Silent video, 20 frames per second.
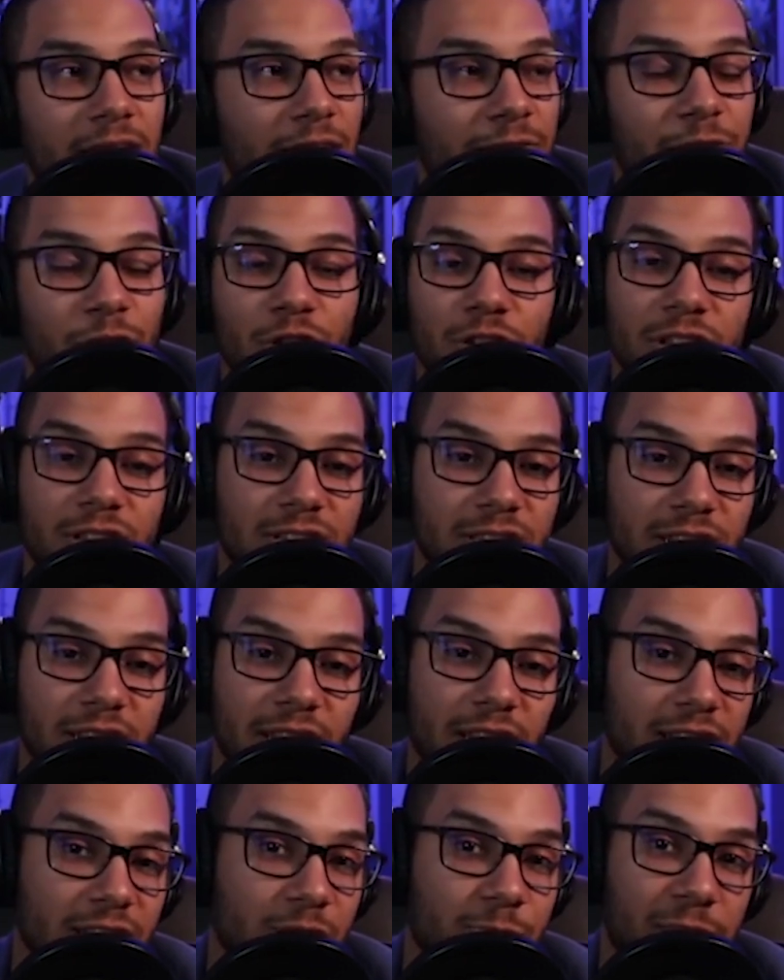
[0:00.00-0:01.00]
If you're
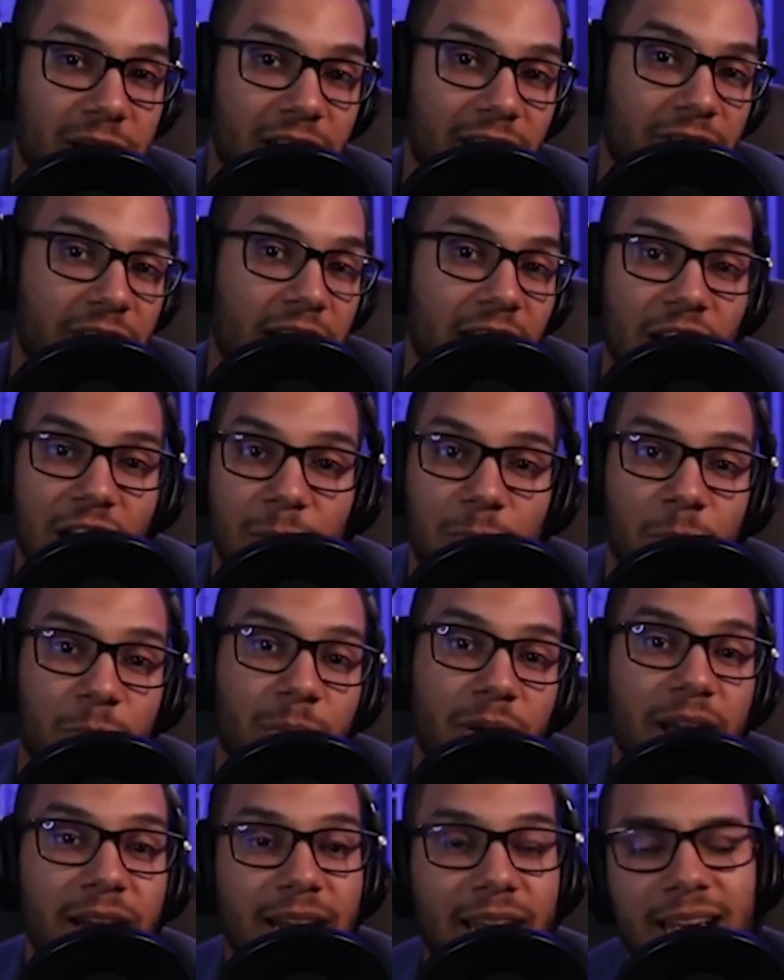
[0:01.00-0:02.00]
listening on Spotify or Apple
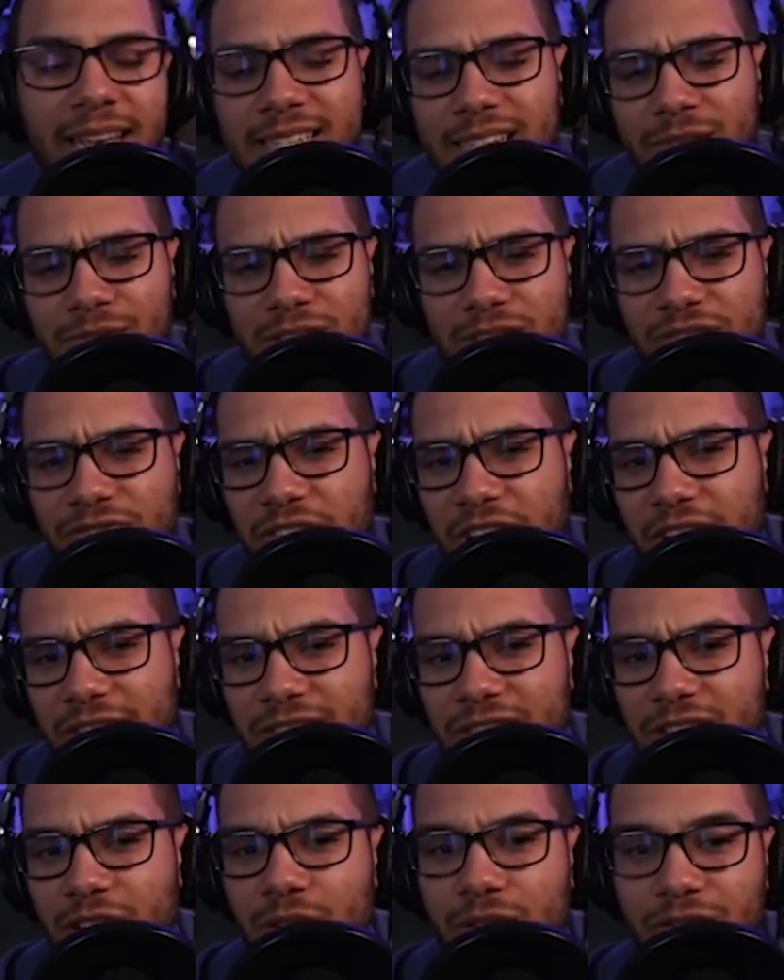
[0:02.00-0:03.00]
Podcasts, give us a
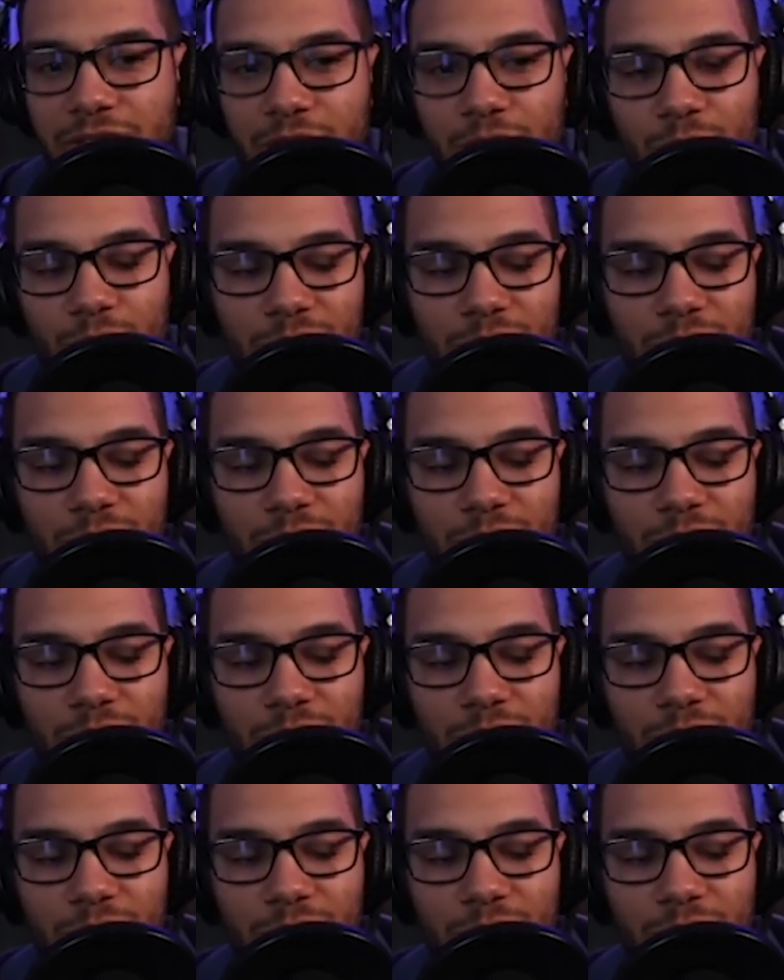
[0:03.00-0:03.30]
5-star review.